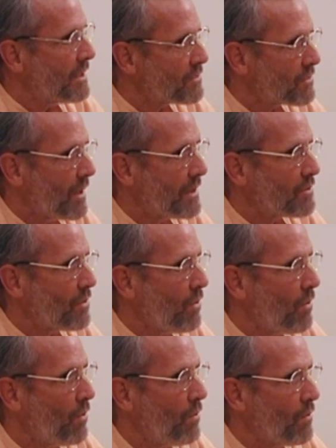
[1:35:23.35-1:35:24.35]
and tried to
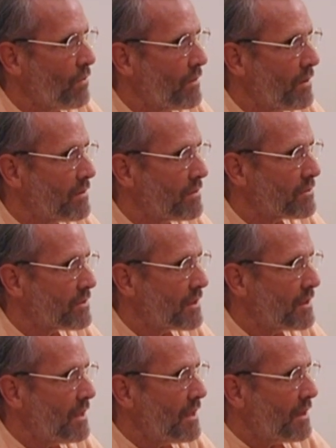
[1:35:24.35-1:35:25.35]
hold, you
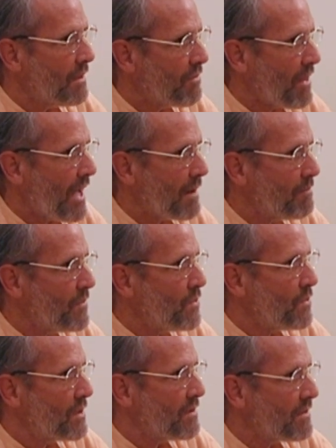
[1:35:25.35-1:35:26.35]
see, that
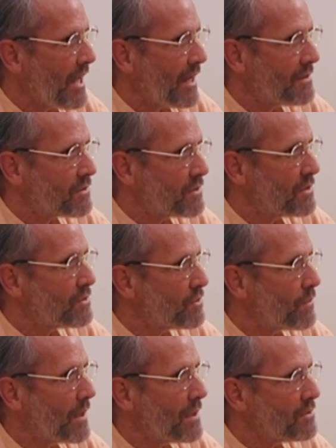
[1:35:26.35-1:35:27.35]
mood and that
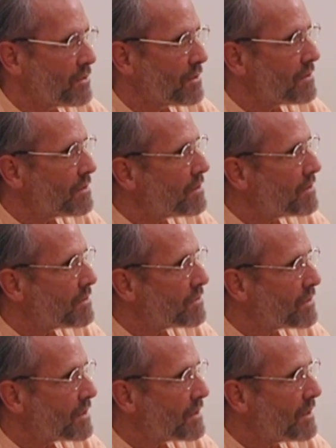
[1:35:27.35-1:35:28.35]
situation, you
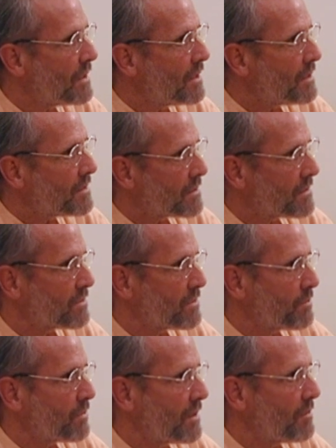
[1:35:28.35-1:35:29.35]
see, that the
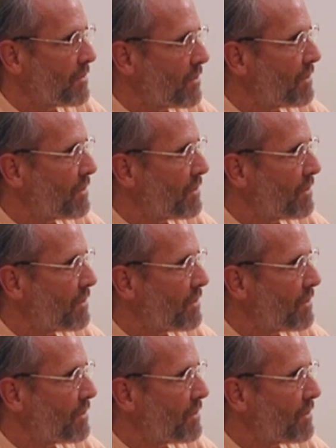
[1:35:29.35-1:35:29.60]
Supreme